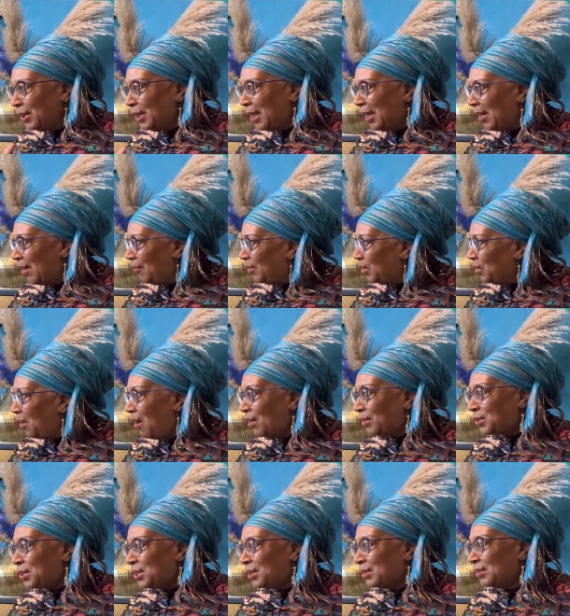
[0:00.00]
to have an
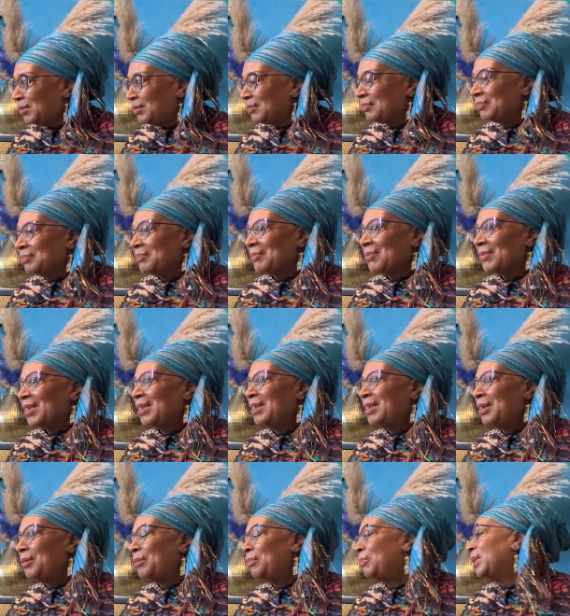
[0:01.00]
auction
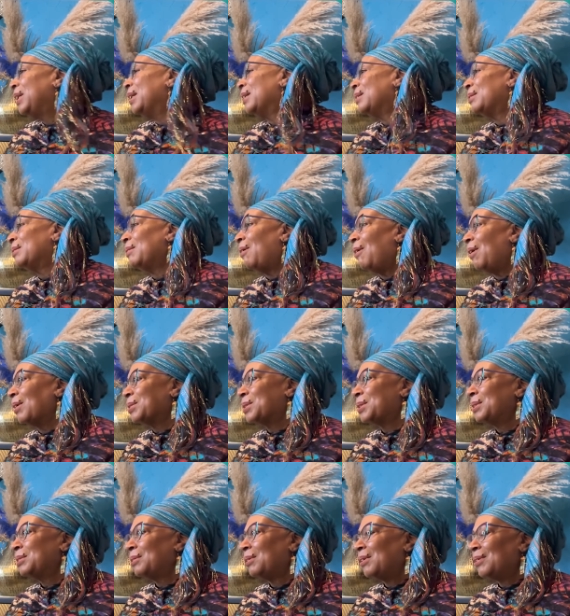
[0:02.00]
and they would begin to
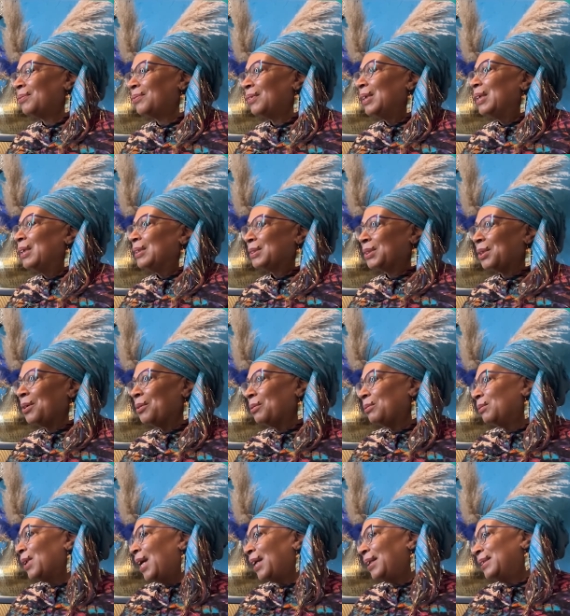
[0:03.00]
auction off. So
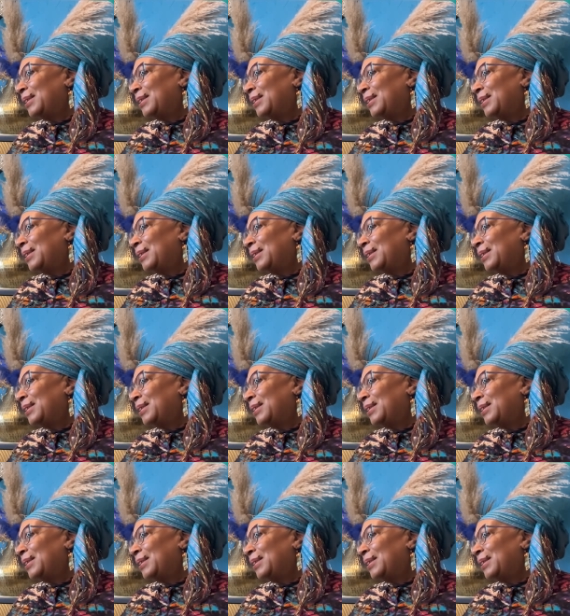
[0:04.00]
like